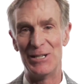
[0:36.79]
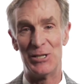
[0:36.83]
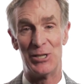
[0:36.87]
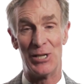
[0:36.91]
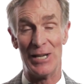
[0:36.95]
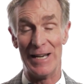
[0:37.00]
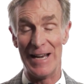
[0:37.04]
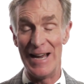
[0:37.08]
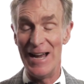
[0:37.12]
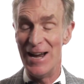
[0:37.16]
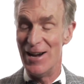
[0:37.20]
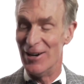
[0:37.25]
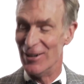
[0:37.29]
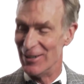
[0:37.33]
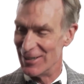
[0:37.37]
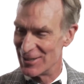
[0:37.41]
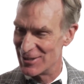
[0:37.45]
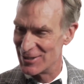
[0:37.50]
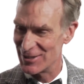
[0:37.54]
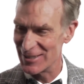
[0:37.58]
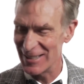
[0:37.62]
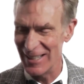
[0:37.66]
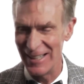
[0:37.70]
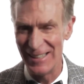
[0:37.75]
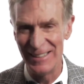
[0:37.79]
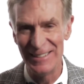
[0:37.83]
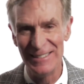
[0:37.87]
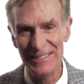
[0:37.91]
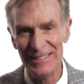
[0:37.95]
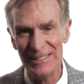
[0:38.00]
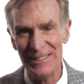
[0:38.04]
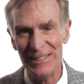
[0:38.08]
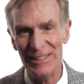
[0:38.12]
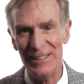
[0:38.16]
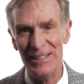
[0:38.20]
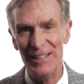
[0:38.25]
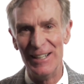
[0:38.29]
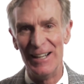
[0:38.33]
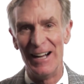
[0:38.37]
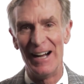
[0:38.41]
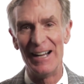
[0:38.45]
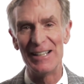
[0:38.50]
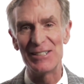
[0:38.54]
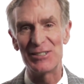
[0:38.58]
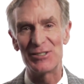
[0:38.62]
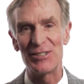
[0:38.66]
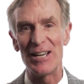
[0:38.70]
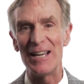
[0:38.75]
engineers.
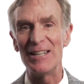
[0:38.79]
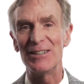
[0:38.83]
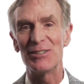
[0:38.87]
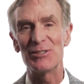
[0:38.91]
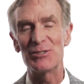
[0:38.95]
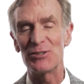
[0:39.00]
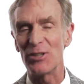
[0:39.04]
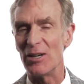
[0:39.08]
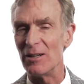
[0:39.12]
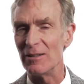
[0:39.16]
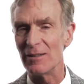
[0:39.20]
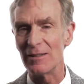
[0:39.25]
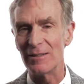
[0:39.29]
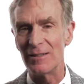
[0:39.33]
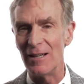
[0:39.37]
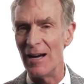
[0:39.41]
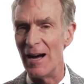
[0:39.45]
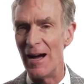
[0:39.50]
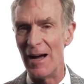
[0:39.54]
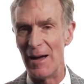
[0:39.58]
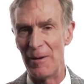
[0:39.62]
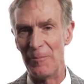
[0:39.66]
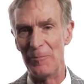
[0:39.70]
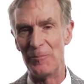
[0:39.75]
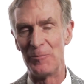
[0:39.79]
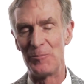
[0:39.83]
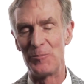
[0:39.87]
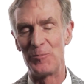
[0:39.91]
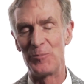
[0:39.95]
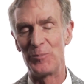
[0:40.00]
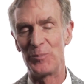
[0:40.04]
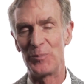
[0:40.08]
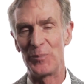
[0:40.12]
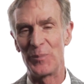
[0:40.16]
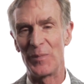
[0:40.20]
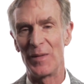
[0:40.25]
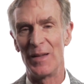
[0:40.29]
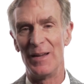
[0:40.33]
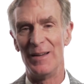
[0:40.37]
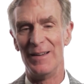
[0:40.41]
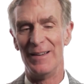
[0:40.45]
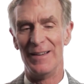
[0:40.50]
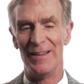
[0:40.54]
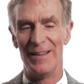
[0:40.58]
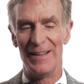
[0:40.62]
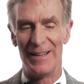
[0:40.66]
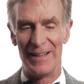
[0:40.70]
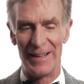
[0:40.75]
I say this all the time.
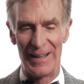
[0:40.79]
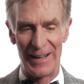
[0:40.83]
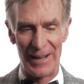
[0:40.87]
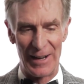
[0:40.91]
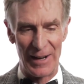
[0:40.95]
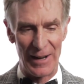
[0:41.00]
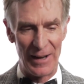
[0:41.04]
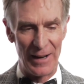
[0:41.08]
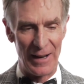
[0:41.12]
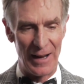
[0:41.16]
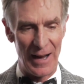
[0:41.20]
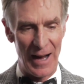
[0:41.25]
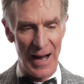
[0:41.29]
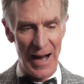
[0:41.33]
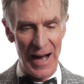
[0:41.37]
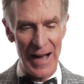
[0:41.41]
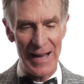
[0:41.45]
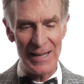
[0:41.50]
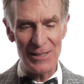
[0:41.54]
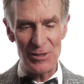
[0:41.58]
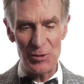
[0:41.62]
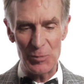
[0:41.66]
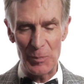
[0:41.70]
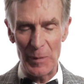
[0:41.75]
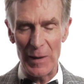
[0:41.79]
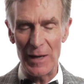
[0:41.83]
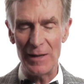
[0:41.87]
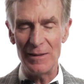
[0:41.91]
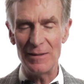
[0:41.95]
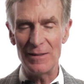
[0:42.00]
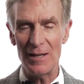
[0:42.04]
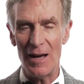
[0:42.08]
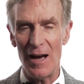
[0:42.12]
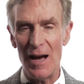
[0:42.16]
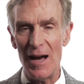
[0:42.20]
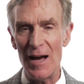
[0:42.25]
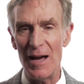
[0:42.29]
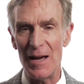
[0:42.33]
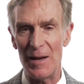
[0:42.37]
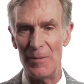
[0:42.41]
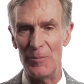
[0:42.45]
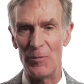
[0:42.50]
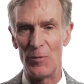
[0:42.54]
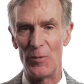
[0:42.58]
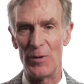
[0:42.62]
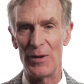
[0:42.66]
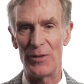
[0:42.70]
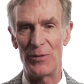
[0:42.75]
Uh, I spend
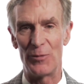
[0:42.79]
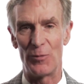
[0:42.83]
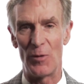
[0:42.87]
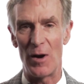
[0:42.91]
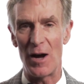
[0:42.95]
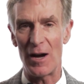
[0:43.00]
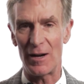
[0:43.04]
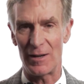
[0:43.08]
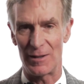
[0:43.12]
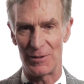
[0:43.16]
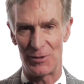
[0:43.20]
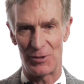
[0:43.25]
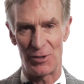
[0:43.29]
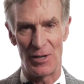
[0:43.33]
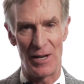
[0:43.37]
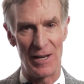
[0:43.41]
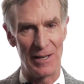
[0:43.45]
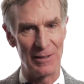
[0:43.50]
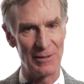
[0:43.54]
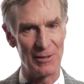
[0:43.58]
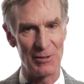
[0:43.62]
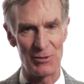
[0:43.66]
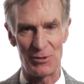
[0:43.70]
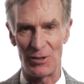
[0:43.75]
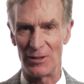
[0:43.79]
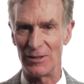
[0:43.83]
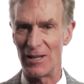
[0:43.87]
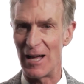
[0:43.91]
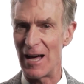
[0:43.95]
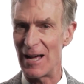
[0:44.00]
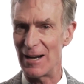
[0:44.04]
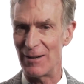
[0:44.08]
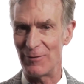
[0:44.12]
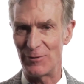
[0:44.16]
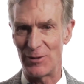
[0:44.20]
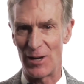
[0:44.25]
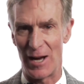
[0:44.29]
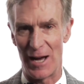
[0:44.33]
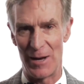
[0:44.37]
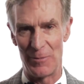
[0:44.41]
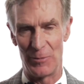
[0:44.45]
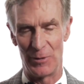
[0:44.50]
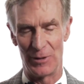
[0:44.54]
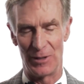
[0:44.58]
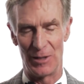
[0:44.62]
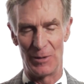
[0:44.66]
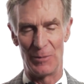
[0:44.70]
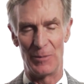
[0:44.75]
time with rocket scientists, a lot of
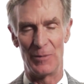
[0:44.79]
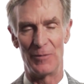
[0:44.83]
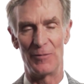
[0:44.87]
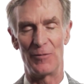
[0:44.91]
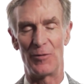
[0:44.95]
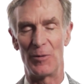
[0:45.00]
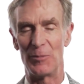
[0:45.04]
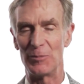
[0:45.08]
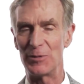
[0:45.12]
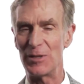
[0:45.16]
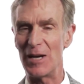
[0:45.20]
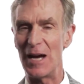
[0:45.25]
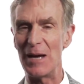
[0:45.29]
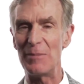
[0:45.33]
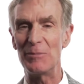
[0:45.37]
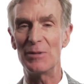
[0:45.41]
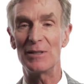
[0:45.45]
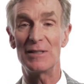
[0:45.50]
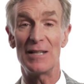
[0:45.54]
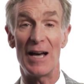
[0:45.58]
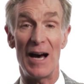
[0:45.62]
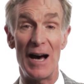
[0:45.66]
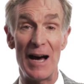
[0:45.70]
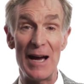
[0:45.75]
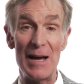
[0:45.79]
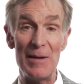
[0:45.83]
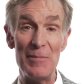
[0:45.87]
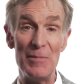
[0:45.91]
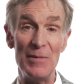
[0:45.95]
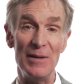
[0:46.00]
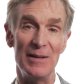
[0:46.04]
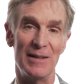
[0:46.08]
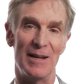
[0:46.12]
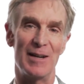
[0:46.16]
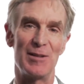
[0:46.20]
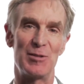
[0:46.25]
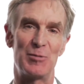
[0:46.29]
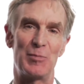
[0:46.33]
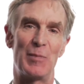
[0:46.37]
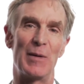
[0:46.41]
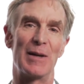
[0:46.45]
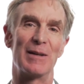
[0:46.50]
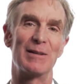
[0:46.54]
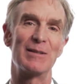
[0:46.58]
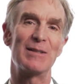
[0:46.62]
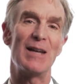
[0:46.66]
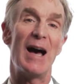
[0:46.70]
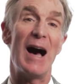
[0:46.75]
time with them. From time to time, I
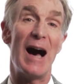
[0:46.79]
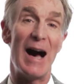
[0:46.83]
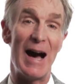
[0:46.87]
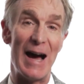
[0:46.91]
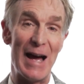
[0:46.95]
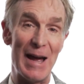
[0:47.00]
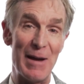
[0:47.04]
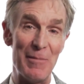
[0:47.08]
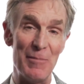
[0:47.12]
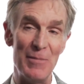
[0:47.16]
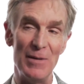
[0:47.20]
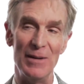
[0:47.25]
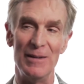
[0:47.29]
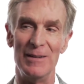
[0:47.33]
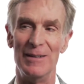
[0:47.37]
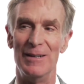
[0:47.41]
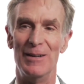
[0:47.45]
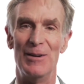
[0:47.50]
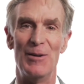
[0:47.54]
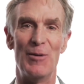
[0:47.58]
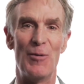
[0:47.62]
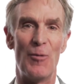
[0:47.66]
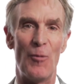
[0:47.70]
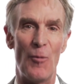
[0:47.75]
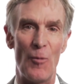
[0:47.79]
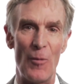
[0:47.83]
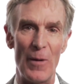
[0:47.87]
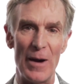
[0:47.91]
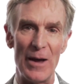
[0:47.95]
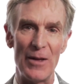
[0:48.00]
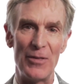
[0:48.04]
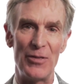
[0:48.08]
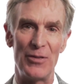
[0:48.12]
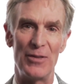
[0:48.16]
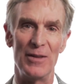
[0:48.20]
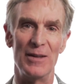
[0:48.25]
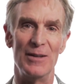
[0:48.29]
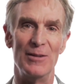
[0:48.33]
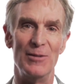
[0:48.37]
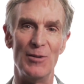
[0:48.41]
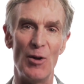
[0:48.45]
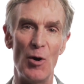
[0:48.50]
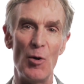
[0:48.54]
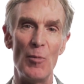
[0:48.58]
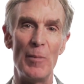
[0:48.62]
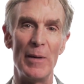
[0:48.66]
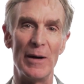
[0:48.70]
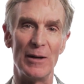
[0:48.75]
spend time with
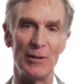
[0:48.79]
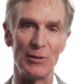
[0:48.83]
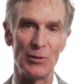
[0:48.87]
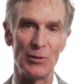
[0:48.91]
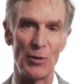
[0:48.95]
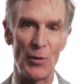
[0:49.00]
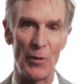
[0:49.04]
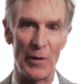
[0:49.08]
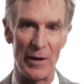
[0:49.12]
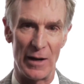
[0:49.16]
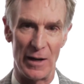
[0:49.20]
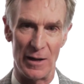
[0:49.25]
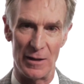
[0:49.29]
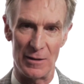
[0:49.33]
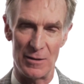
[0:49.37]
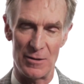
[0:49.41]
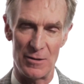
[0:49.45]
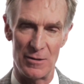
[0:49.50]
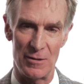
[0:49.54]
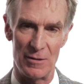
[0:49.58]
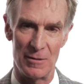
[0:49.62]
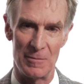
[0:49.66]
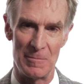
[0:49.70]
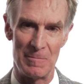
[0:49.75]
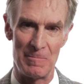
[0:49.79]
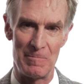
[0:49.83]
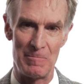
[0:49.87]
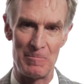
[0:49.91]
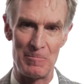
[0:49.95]
Nobel laureates.